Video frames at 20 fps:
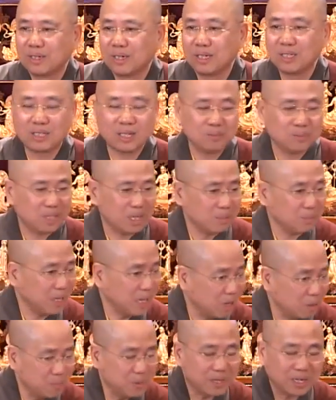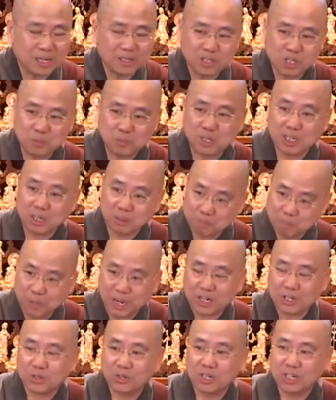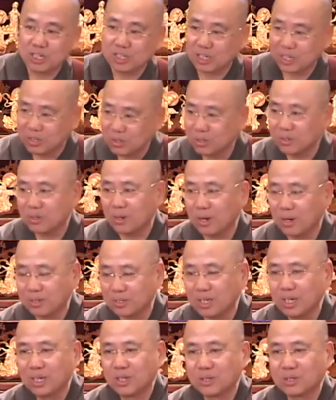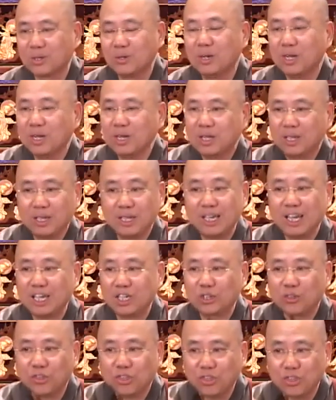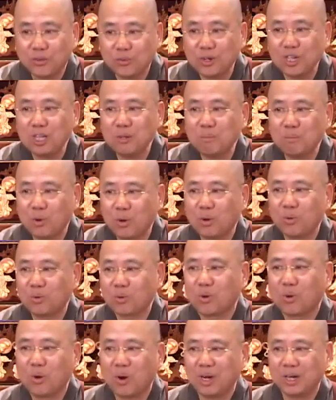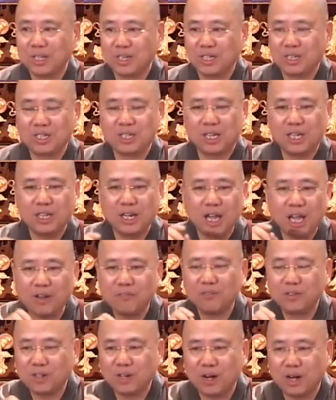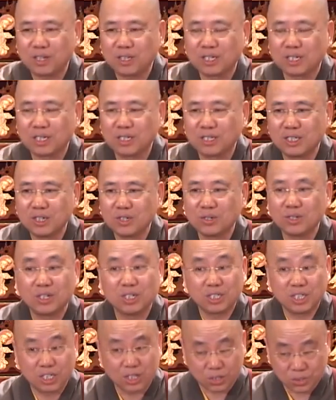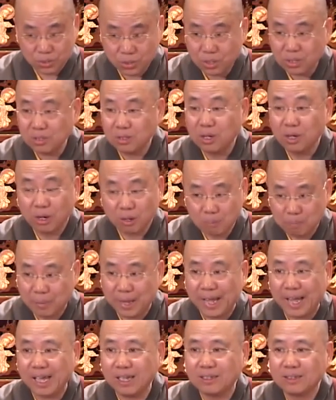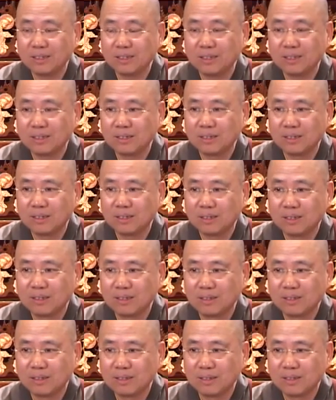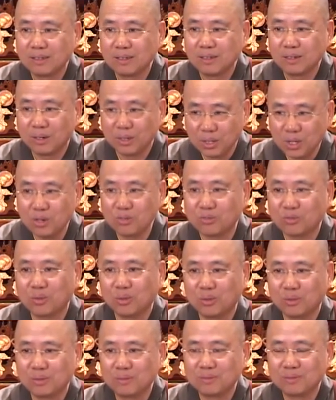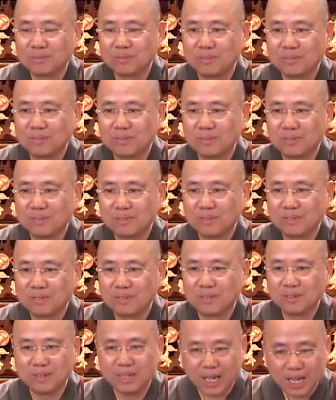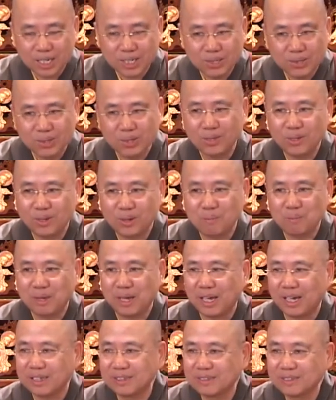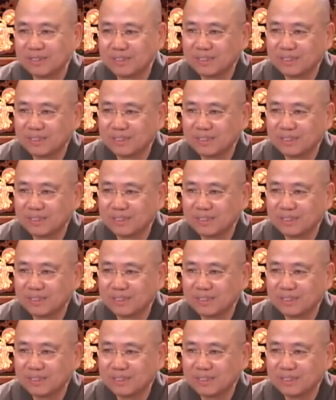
And sometimes helping others, being compassionate is a good cause. So it has three moral qualities in every cause and condition. It's either good or bad or neutral. Neither good nor bad.